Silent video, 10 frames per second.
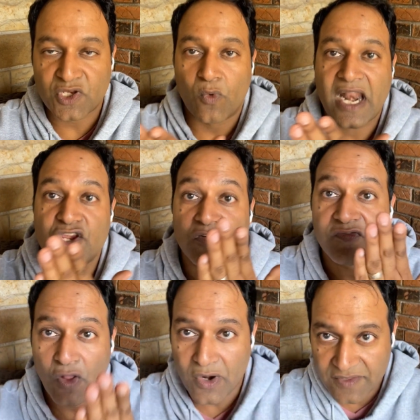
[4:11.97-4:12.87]
So when you're
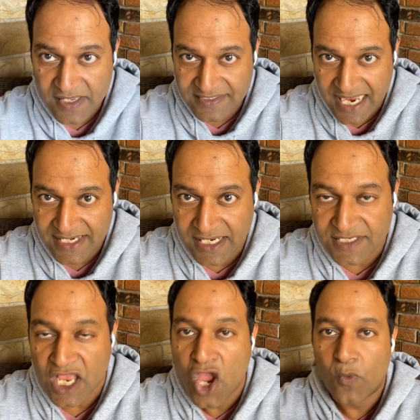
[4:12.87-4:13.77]
floating these
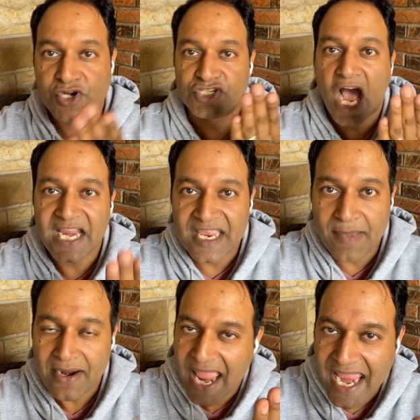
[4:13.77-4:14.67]
ideas, when you're talking
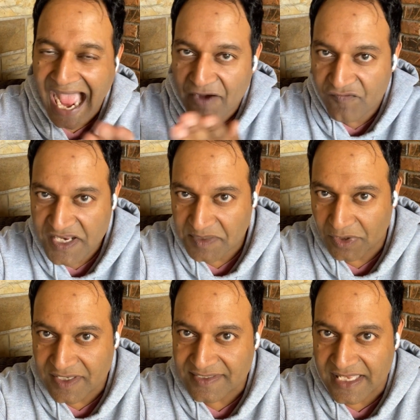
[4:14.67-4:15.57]
about, hey, how
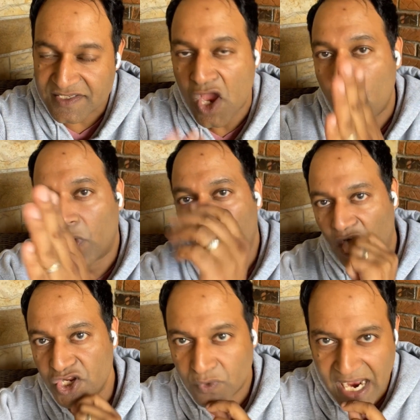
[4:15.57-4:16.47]
feasible is this? Where
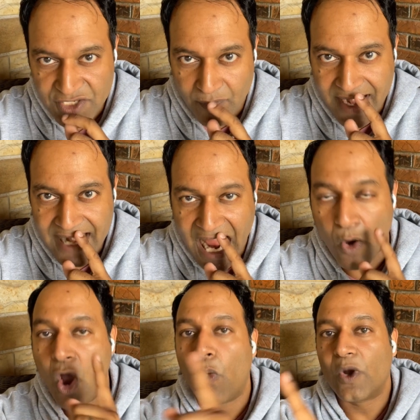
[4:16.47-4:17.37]
are you guys right now?
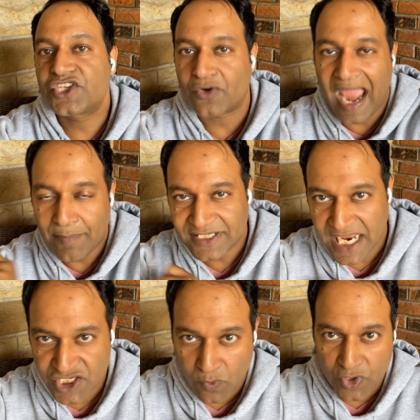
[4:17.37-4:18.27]
What's your
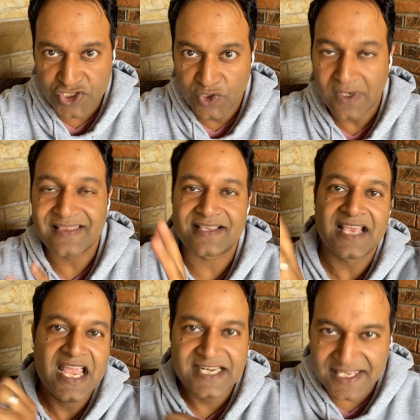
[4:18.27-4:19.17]
appetite towards doing this?
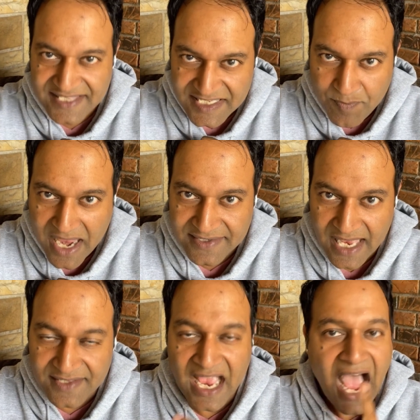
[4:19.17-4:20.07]
Does this make
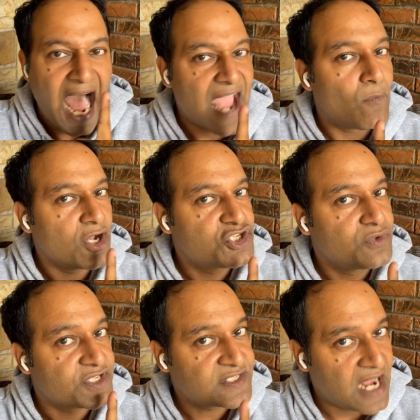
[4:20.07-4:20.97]
sense? I want you
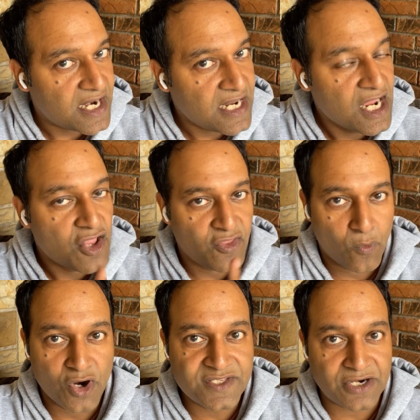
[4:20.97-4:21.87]
to study the
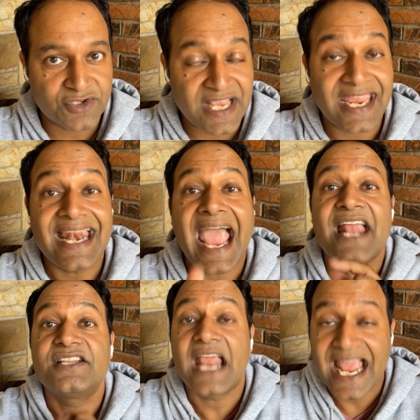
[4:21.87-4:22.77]
words that are saying it
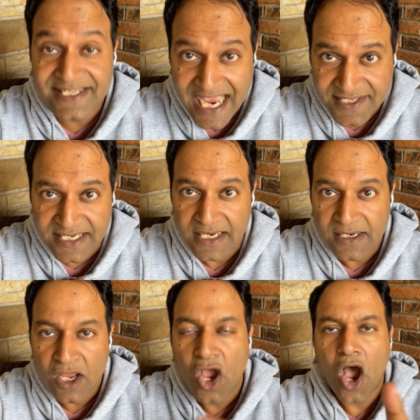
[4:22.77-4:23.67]
and, and test it.
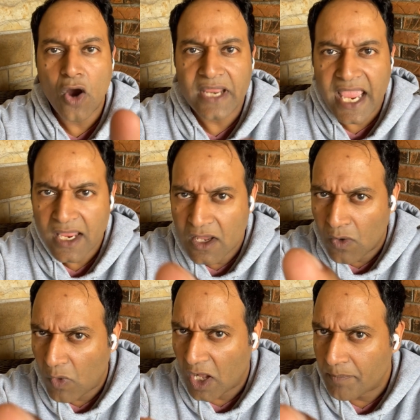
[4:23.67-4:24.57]
Okay,
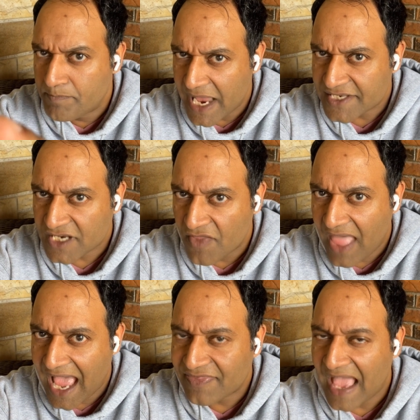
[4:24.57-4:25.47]
well, based on
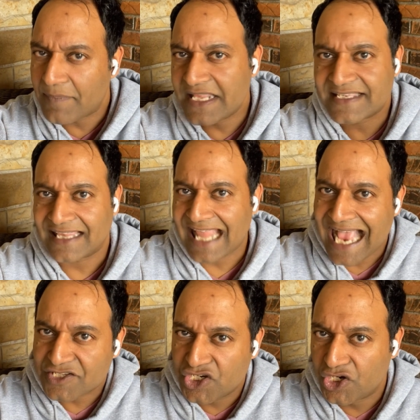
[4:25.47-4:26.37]
that, that means that
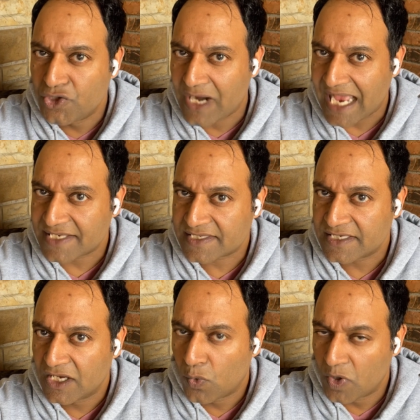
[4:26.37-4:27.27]
last year you guys
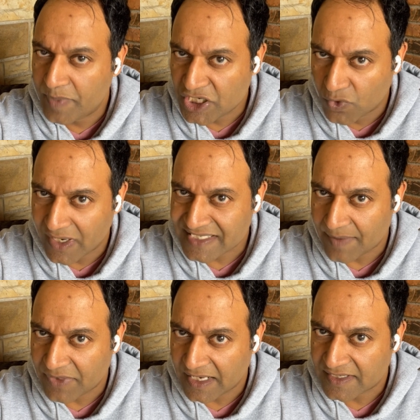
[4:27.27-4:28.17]
would be doing
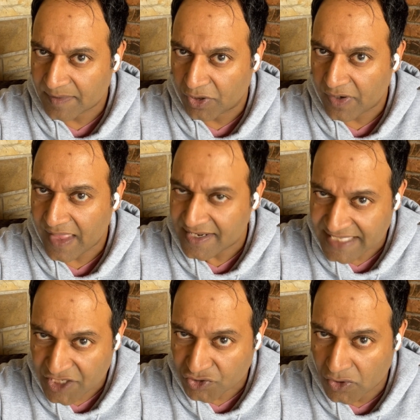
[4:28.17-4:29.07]
something similar to that. Is
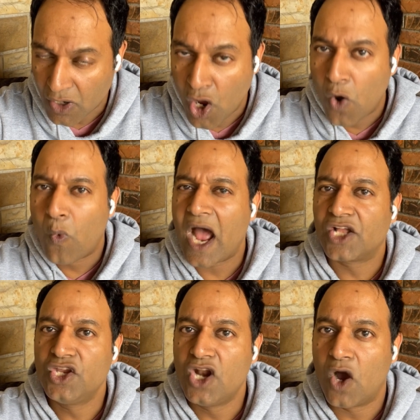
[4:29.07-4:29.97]
that true? Well,
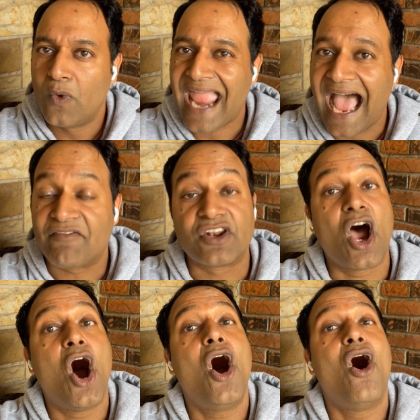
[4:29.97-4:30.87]
you know, we haven't.
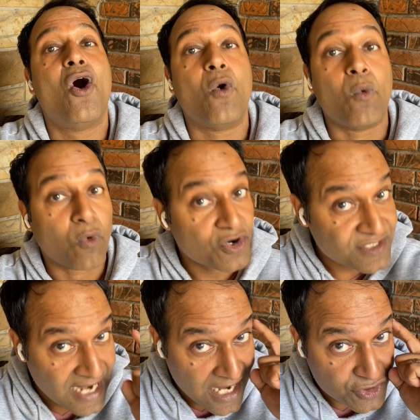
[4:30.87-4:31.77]
Oh, words
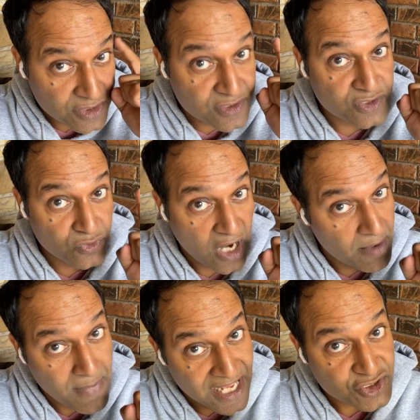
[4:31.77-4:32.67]
and actions do not
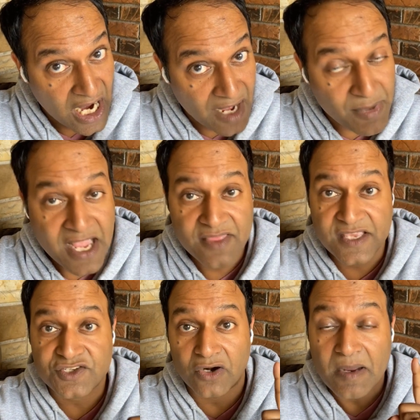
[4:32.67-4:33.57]
match up.
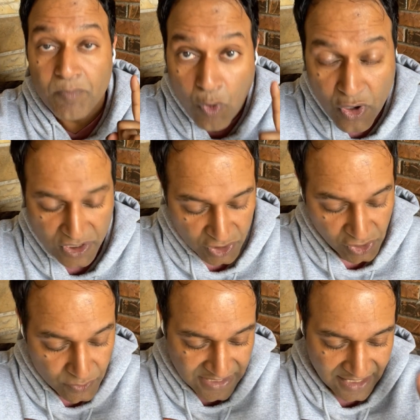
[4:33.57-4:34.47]
These are important
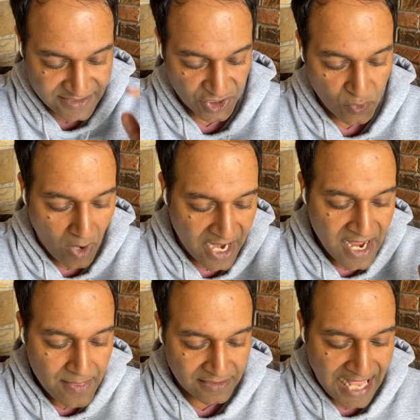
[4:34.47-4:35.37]
clues, and I'll tell you why.
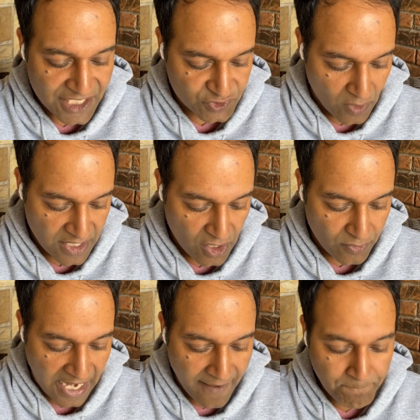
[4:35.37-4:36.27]
The last one,
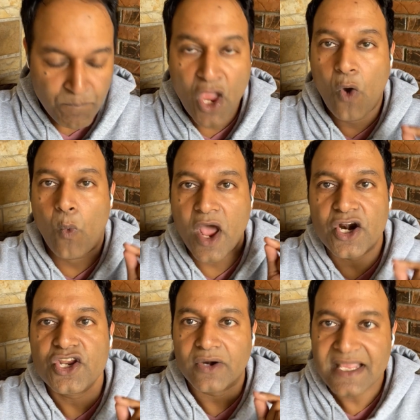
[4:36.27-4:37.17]
okay? What are
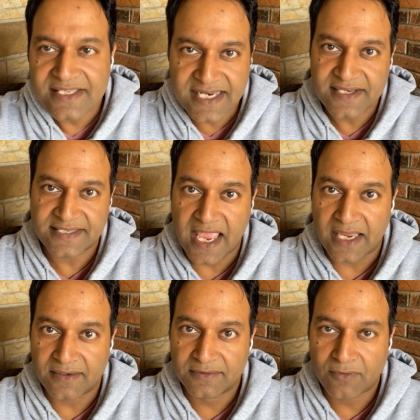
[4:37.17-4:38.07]
your instincts saying?
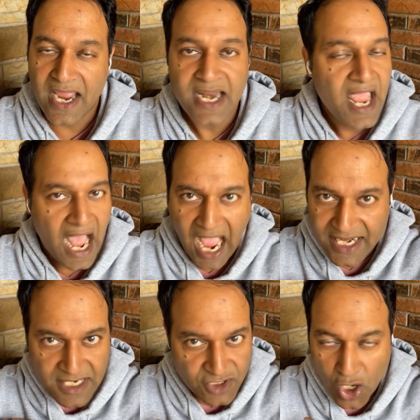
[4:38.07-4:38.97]
right? I
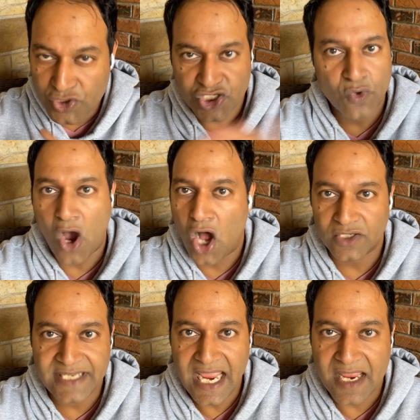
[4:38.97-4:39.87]
can coach you all
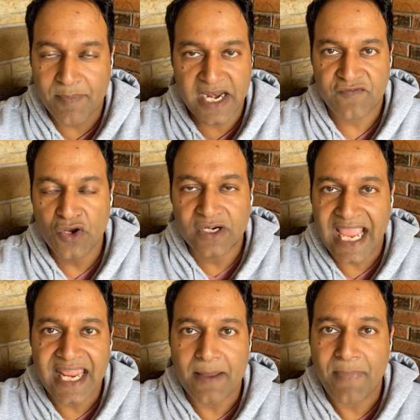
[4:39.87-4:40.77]
day, but if you're
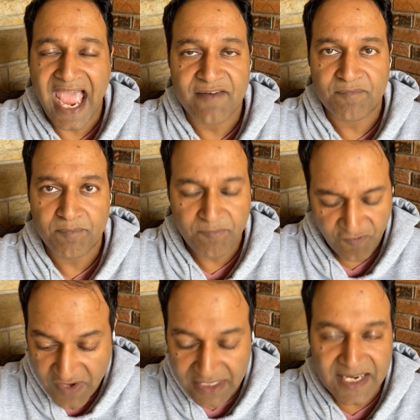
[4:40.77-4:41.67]
getting a bad
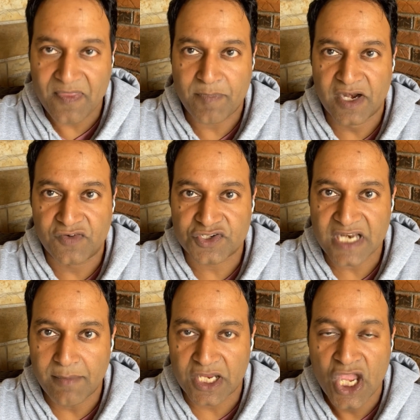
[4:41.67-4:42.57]
feeling in the pit of your
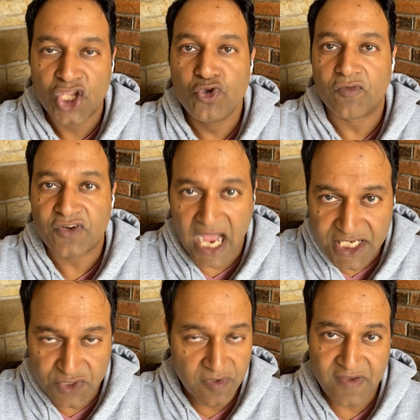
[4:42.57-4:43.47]
stomach, you've got
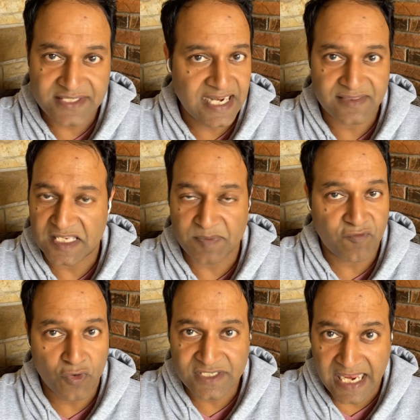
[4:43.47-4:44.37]
to investigate this
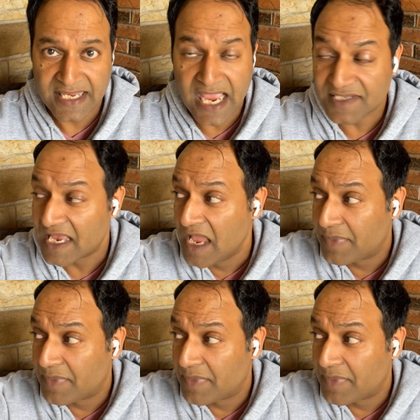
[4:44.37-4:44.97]
before saying yes.